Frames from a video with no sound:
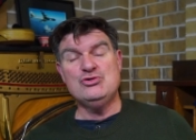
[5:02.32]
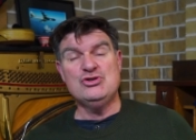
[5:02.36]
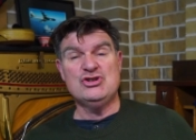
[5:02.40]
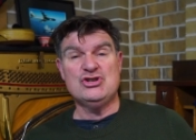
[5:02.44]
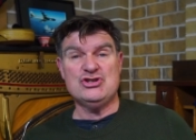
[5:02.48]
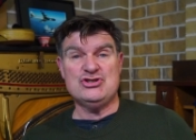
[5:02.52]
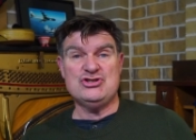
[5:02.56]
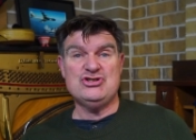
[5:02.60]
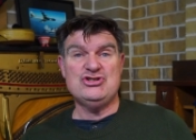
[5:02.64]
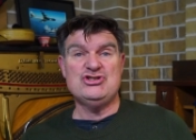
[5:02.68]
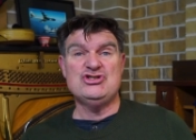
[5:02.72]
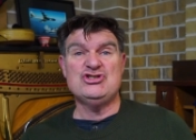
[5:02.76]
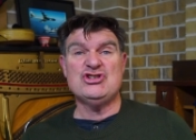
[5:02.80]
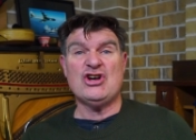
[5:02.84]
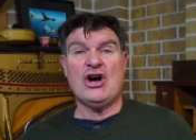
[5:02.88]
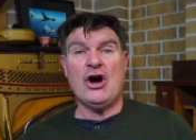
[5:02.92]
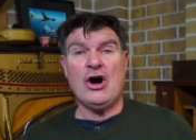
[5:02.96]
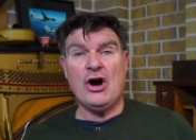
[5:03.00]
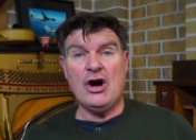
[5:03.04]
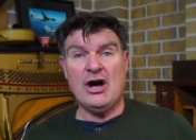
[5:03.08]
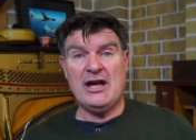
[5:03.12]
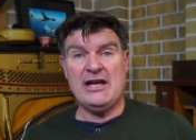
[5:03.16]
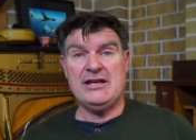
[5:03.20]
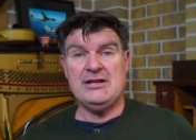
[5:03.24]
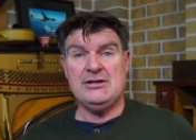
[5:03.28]

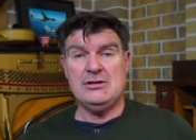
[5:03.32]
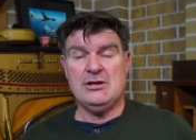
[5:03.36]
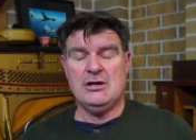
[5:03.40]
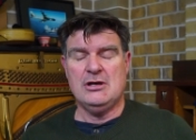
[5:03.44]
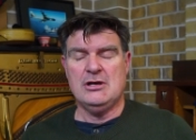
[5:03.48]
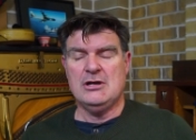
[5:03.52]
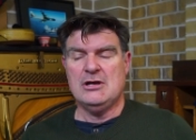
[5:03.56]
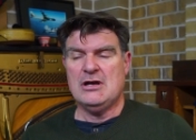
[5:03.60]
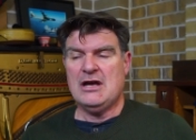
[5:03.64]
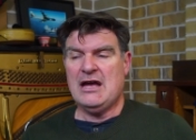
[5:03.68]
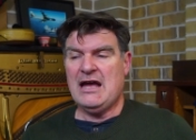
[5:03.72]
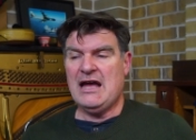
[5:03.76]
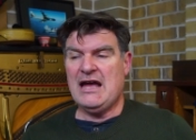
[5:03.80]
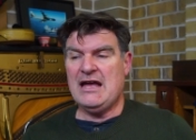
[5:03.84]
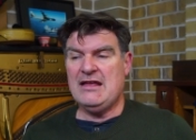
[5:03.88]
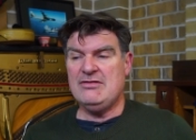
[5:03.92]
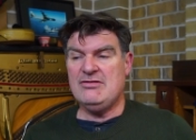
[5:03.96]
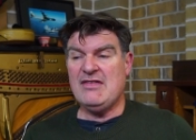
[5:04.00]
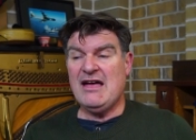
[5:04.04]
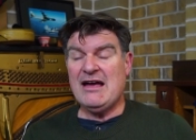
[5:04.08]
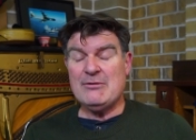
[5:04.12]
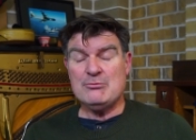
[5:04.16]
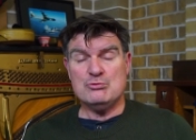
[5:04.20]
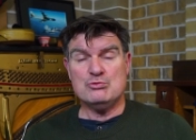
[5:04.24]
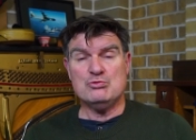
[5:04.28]
design and
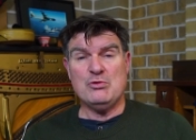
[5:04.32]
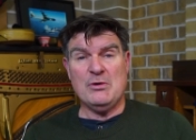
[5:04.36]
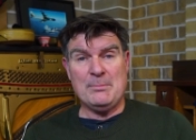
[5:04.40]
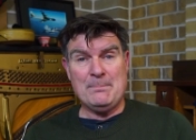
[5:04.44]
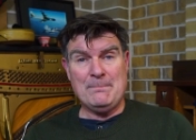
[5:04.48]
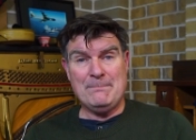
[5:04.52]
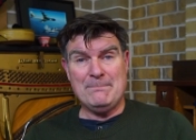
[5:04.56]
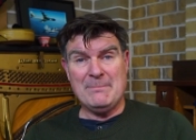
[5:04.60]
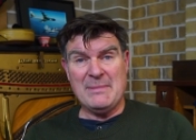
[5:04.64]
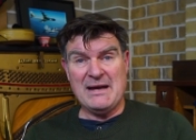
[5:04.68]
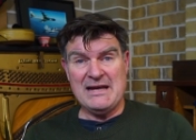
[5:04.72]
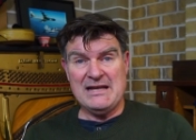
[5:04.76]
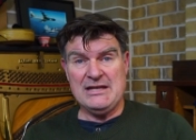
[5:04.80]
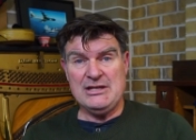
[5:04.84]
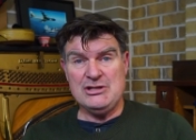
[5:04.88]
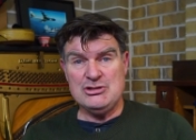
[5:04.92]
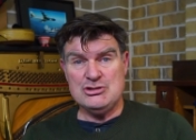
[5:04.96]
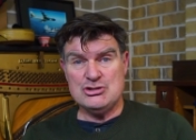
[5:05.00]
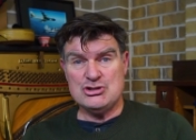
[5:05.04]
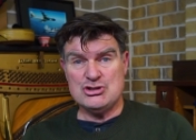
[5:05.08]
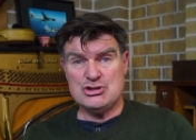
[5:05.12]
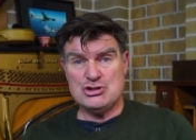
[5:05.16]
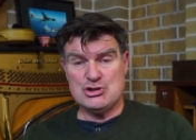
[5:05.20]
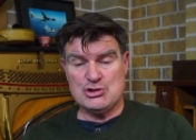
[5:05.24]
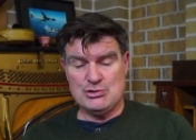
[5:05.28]
that
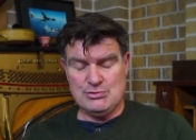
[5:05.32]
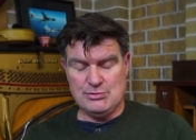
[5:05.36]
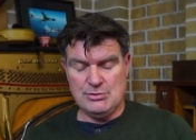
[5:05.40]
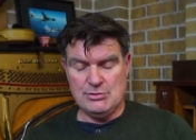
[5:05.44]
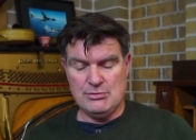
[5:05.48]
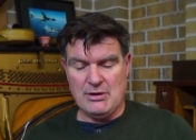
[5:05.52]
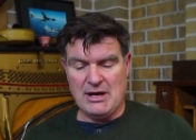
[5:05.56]
remains true.